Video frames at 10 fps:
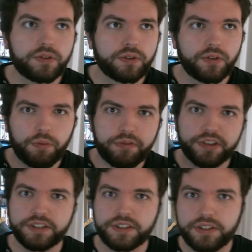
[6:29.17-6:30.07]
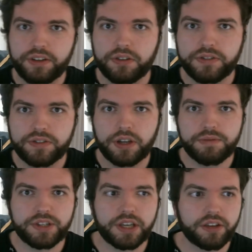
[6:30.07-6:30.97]
hopefully it all comes
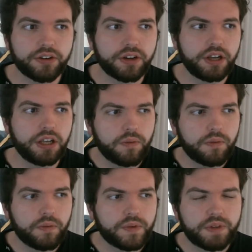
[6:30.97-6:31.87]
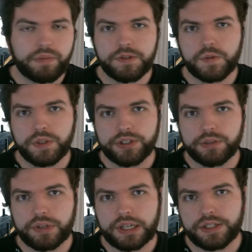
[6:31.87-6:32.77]
together. Sometimes when you're
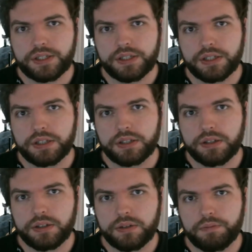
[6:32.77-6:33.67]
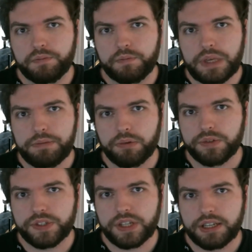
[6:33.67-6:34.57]
depressed, people will
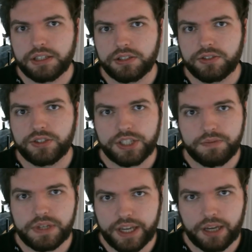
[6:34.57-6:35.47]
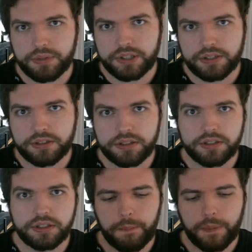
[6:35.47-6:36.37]
say, just be happy.
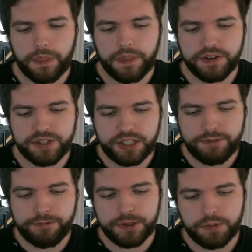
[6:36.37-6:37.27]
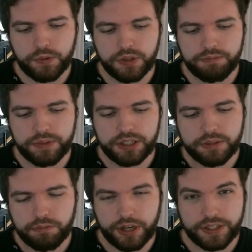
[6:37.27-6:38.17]
There's a difference between being
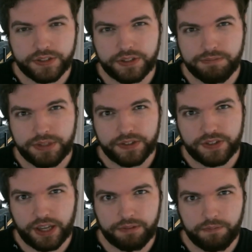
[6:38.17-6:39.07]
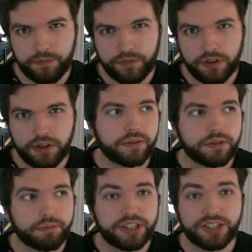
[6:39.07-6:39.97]
depressed and being sad.
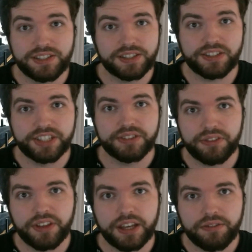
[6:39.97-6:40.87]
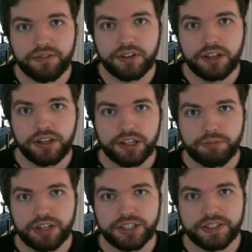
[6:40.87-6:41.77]
Depression is a clinical thing.
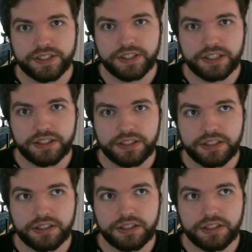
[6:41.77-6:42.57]
Depression is a thing that